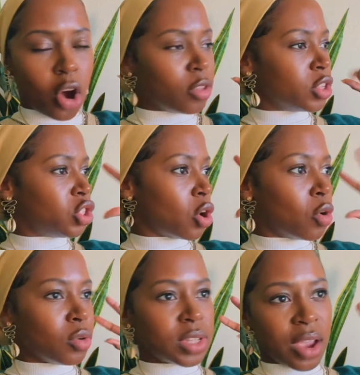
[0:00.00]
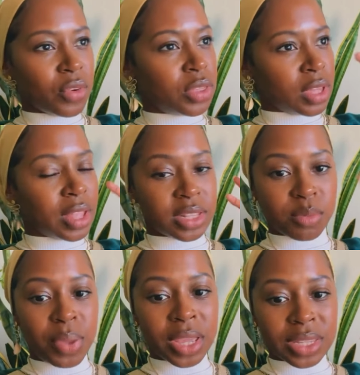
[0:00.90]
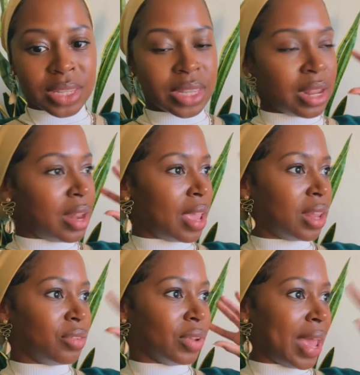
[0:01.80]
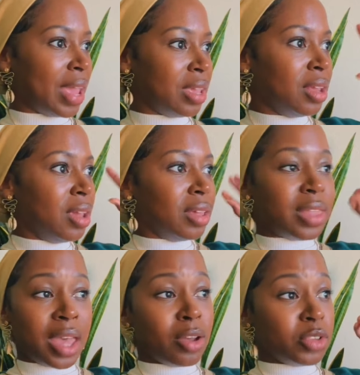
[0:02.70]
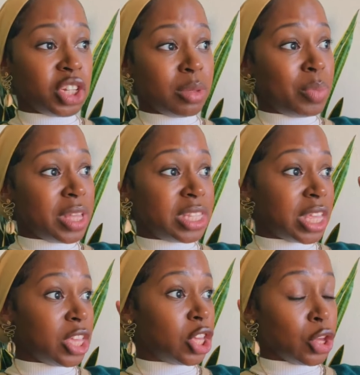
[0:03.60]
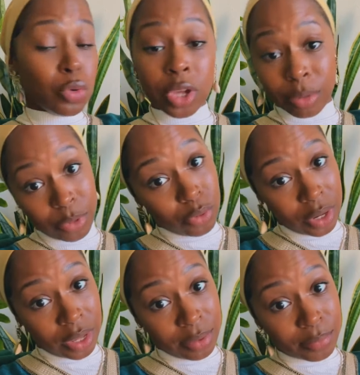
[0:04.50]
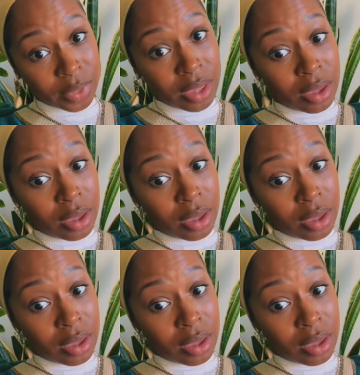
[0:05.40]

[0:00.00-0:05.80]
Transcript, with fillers: all the shows everything that depicts us in a negative light the lgbtq community